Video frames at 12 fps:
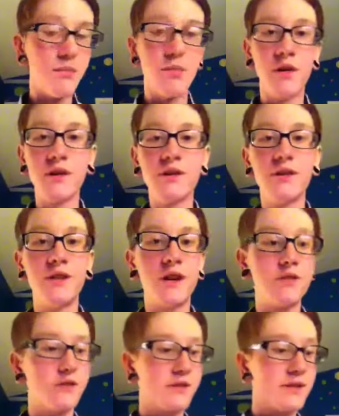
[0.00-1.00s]
plugs or
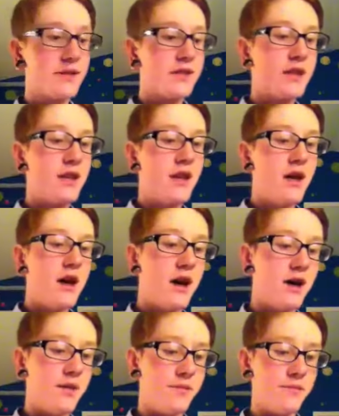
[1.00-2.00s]
tunnels.
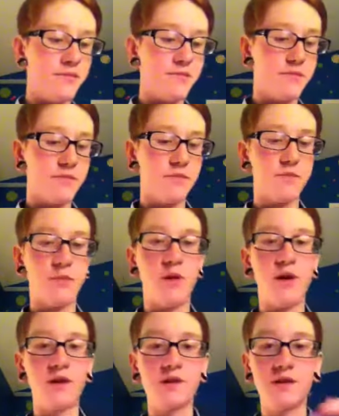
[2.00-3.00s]

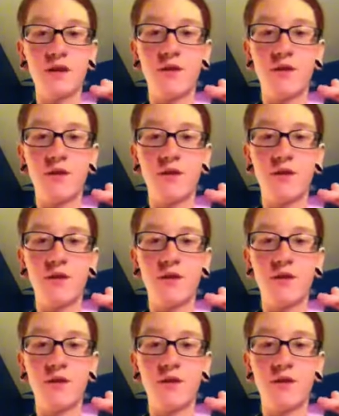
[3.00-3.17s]
Plugs